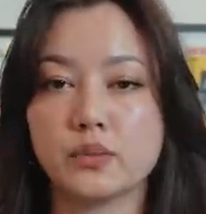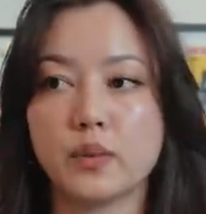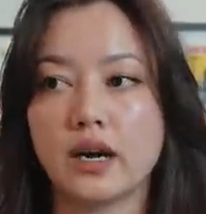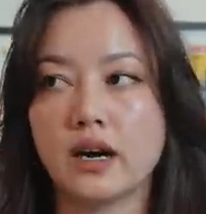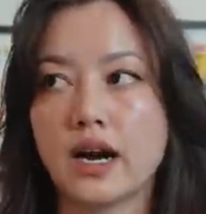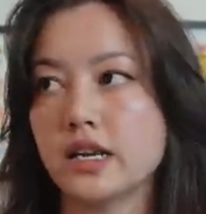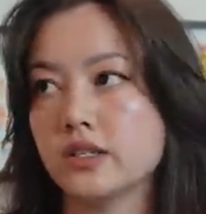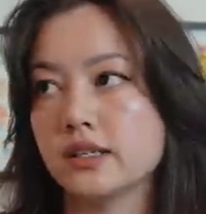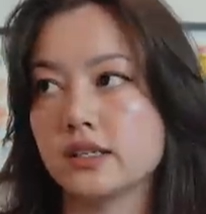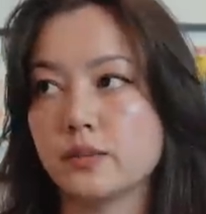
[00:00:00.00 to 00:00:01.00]
where I
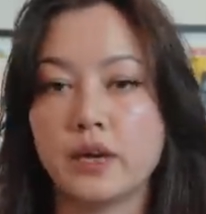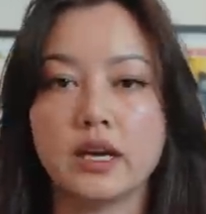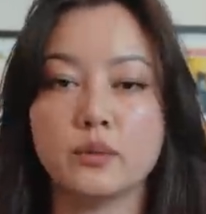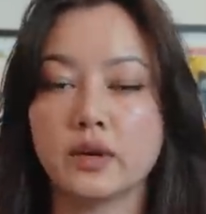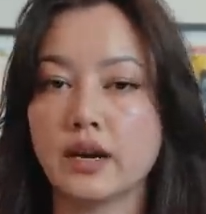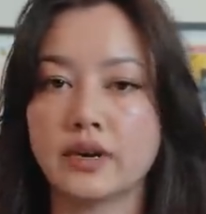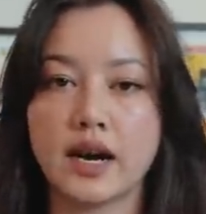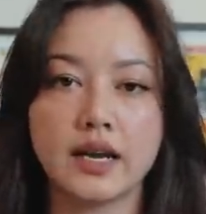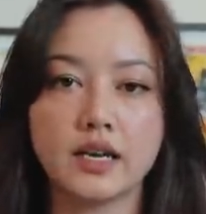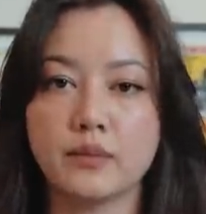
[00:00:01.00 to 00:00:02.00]
just pin whatever
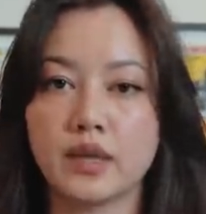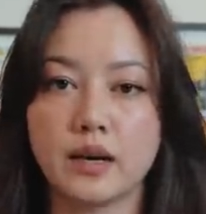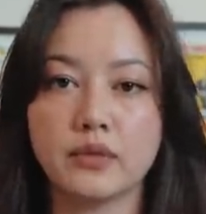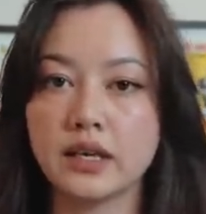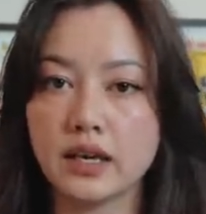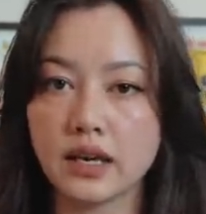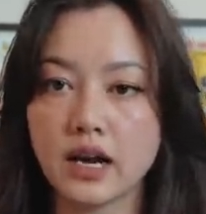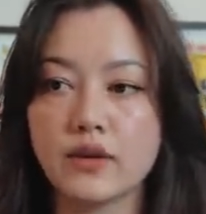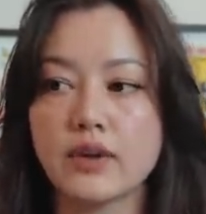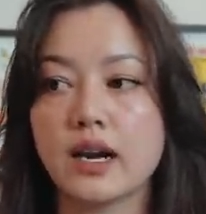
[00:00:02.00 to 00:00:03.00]
item that I'm thinking
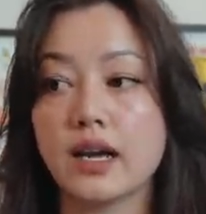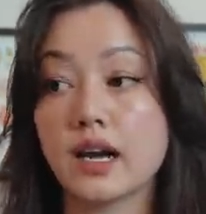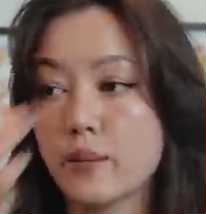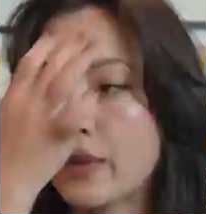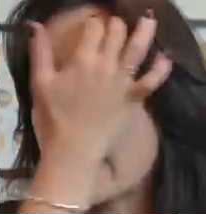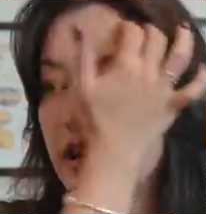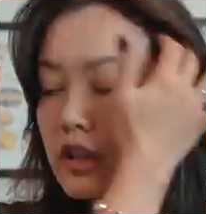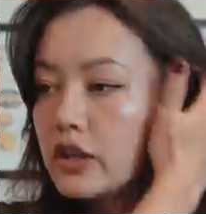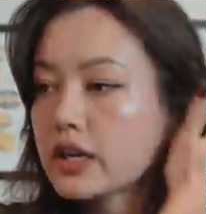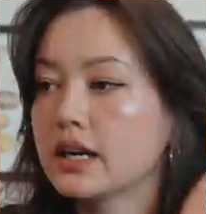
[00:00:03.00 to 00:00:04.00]
of and I come back
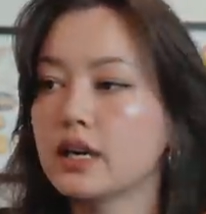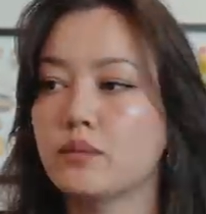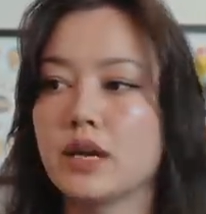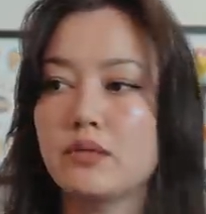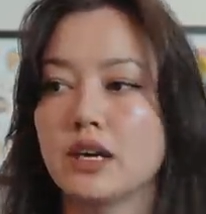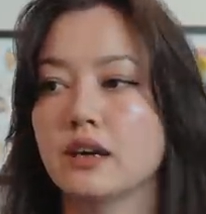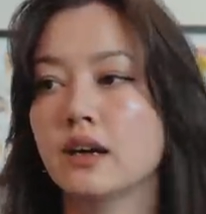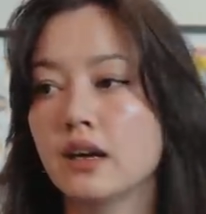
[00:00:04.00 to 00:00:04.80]
and look at it maybe